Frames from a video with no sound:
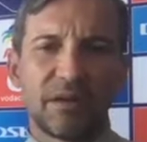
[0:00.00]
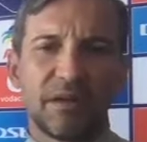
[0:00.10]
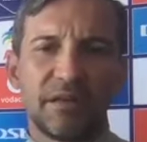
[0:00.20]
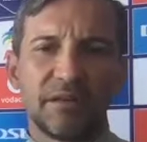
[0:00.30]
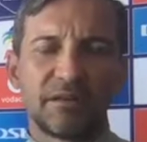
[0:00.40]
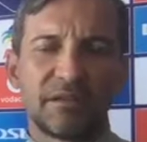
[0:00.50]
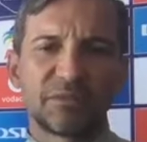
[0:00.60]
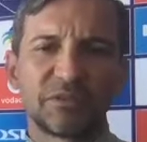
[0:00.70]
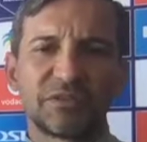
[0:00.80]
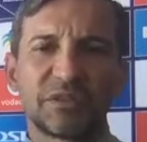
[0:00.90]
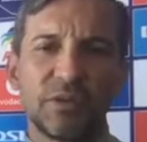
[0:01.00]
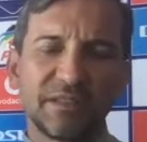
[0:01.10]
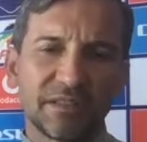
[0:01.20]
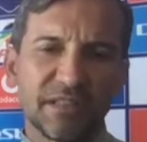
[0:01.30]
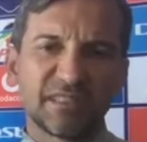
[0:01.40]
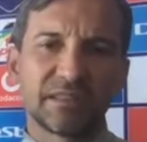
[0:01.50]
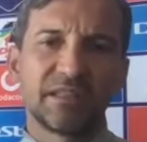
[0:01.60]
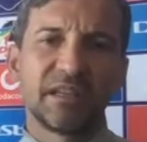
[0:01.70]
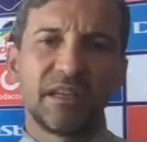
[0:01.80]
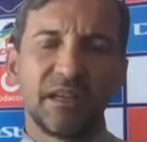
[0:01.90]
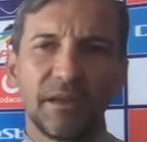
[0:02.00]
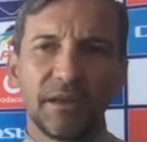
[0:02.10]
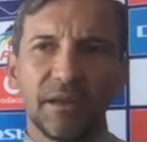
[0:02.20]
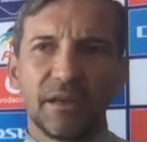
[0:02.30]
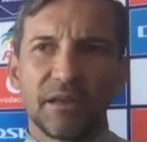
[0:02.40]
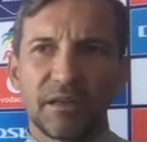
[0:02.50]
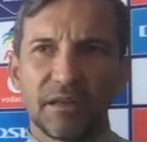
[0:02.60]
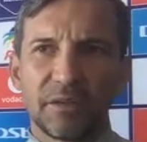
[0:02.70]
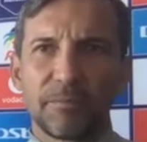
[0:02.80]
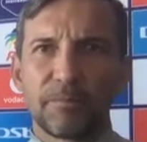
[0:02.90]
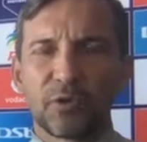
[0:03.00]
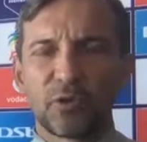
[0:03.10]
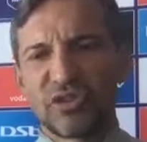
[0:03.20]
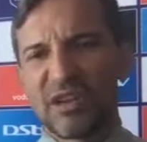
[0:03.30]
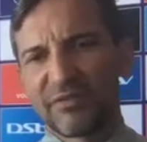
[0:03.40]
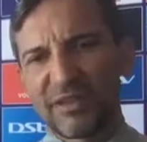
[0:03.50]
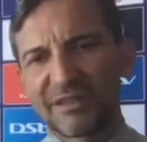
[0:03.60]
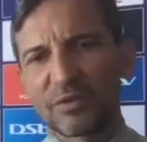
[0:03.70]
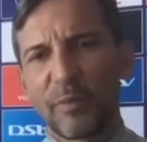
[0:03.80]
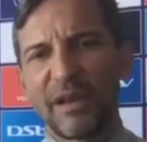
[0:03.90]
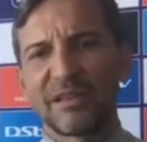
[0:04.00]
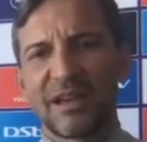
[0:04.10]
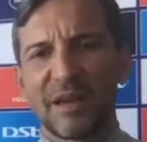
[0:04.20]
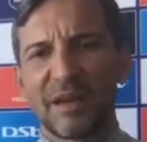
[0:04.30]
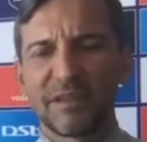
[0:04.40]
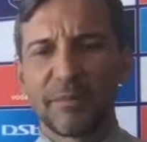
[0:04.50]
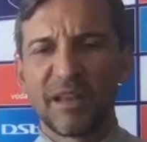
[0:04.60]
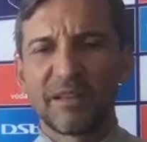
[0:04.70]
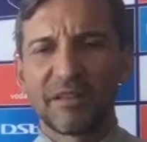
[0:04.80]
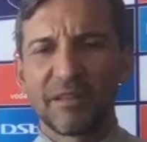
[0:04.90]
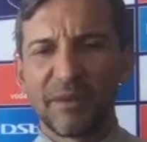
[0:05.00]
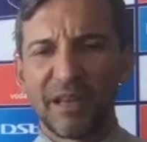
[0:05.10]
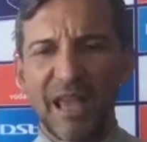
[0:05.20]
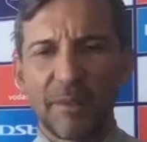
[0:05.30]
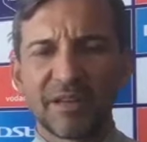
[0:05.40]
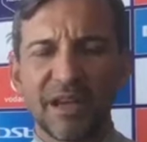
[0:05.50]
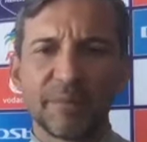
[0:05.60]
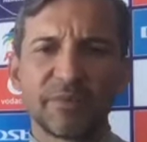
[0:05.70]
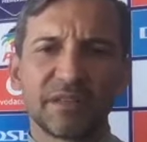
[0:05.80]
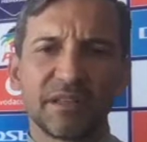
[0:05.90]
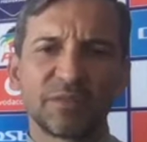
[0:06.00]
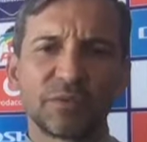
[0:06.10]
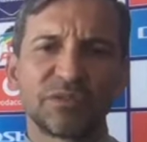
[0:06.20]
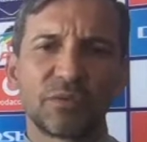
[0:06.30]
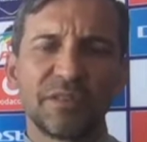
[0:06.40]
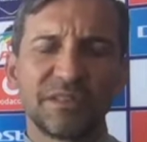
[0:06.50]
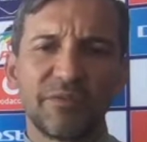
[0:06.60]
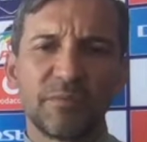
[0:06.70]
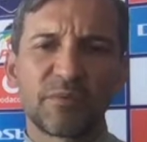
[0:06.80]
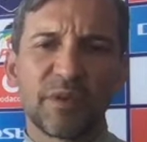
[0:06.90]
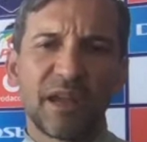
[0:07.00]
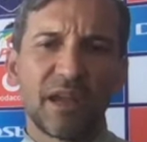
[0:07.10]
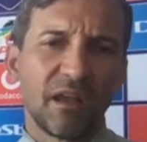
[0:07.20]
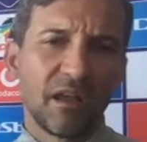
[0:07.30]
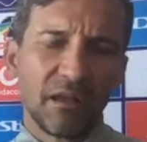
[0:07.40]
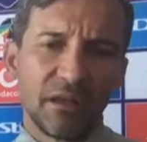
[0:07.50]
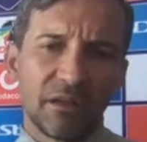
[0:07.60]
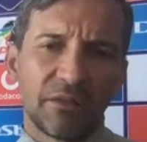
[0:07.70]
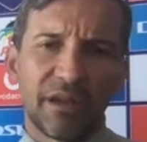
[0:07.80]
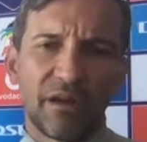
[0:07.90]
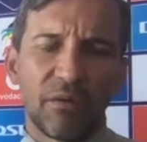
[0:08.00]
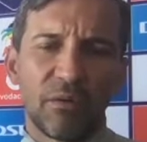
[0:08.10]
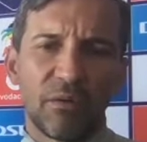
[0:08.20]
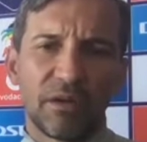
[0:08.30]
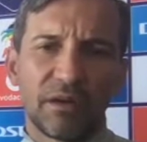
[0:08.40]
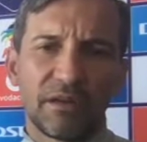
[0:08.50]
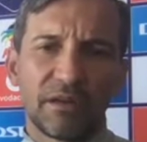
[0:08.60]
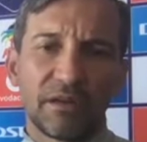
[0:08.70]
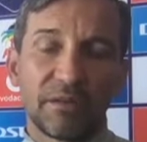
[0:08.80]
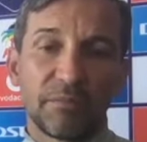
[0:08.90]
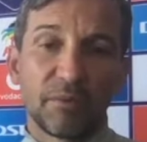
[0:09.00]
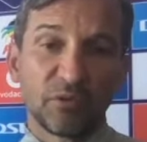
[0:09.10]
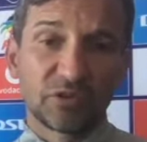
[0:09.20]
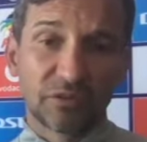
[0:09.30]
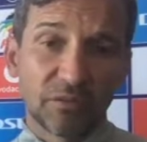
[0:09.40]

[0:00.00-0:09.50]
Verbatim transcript: And this was the reason yesterday um, Ponchi have not so many times, many, many game times. And this was the reason we prepare now, uh, both